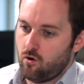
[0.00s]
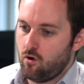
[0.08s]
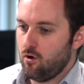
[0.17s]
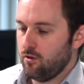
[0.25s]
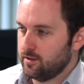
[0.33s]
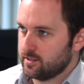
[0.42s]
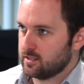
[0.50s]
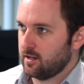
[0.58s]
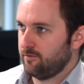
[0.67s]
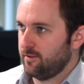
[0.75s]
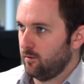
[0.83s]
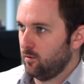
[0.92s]
all the
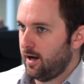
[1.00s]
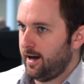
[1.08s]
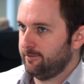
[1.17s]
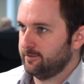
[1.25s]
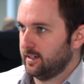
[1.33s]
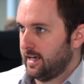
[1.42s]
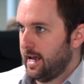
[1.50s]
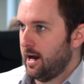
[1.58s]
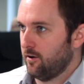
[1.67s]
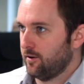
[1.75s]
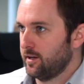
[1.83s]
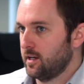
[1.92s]
stuff that we'll have to
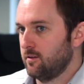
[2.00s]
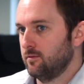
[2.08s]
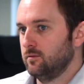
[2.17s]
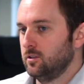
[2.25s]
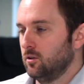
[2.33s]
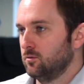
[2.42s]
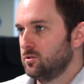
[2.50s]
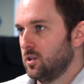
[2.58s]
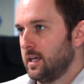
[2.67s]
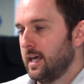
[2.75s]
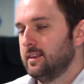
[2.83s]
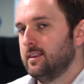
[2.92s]
carry, to
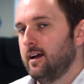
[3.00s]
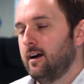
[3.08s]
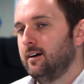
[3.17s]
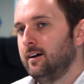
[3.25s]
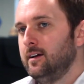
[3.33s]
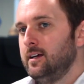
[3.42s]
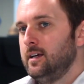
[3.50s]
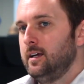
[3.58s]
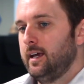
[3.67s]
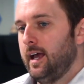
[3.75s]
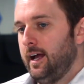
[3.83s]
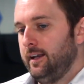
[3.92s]
get there.
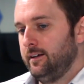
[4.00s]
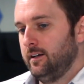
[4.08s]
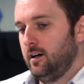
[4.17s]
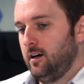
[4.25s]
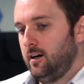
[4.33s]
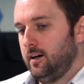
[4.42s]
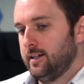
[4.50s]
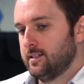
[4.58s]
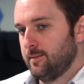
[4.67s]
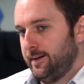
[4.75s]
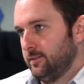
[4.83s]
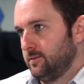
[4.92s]
And
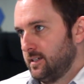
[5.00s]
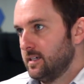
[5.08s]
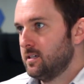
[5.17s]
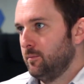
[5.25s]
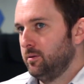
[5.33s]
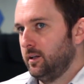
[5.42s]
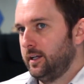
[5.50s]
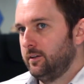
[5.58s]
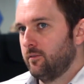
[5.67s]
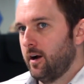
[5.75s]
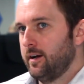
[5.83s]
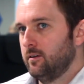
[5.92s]
it's about
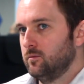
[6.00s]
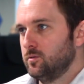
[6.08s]
discipline, right? And